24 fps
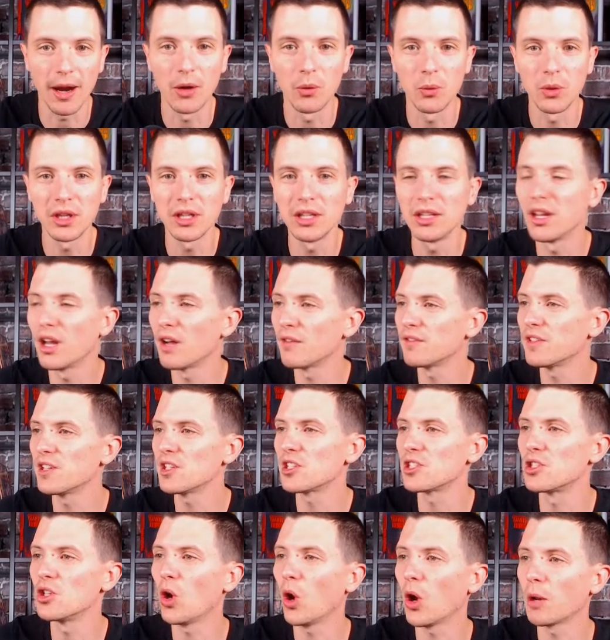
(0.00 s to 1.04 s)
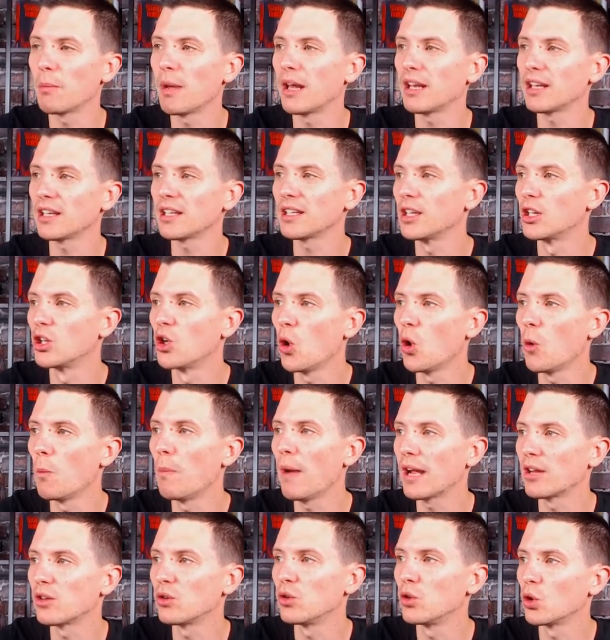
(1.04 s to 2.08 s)
I really love this. You automatically go
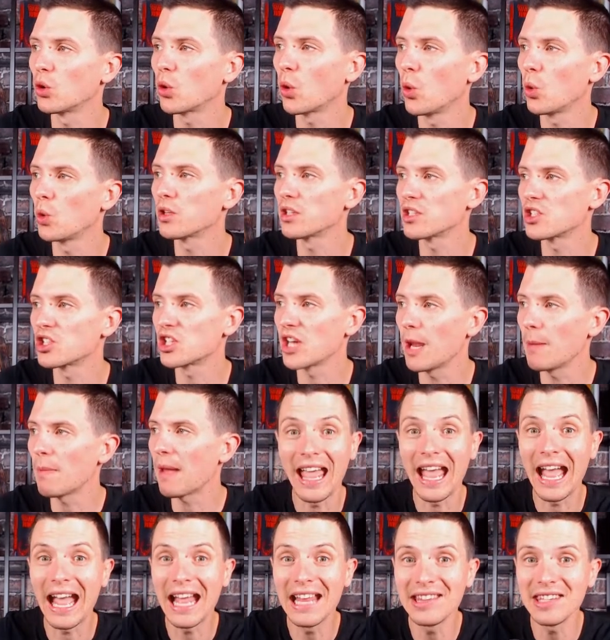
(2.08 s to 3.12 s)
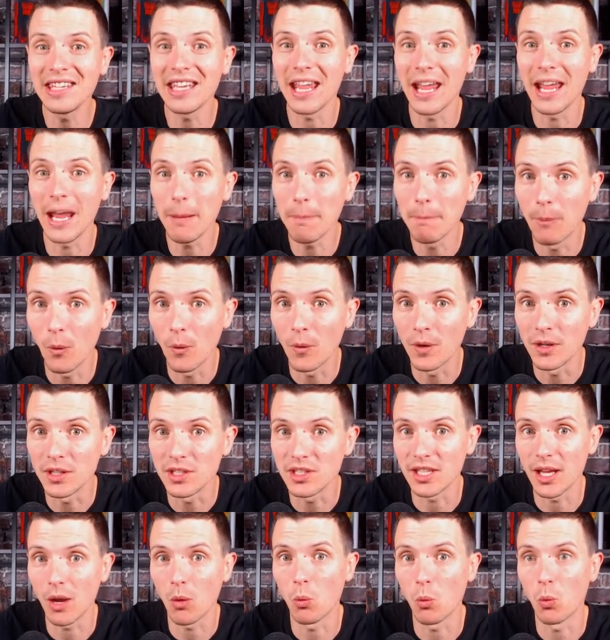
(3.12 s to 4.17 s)
back to your old shape, and the hit
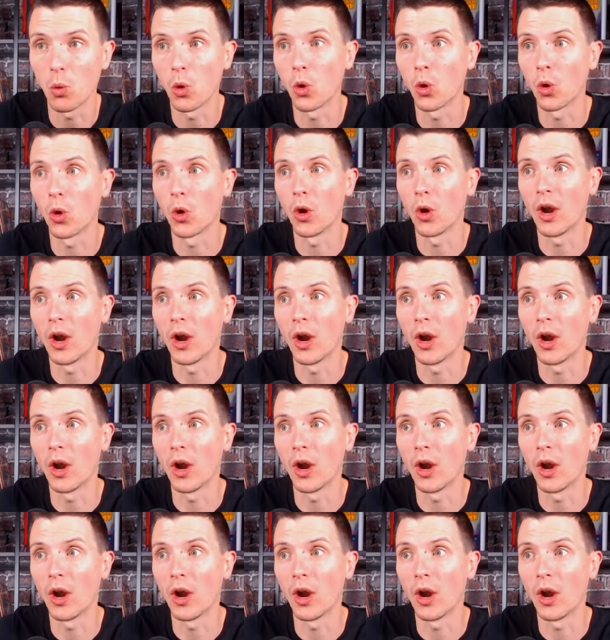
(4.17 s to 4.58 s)
points that were